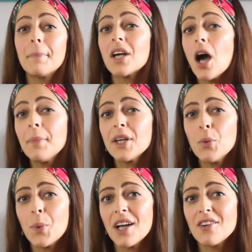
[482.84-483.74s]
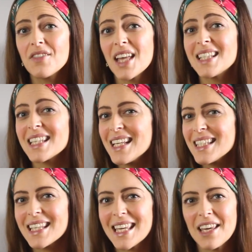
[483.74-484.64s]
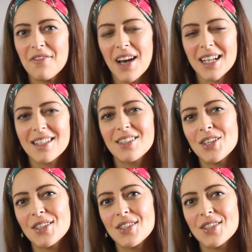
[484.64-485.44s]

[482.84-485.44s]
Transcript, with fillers: Becoming aware of that is a key factor to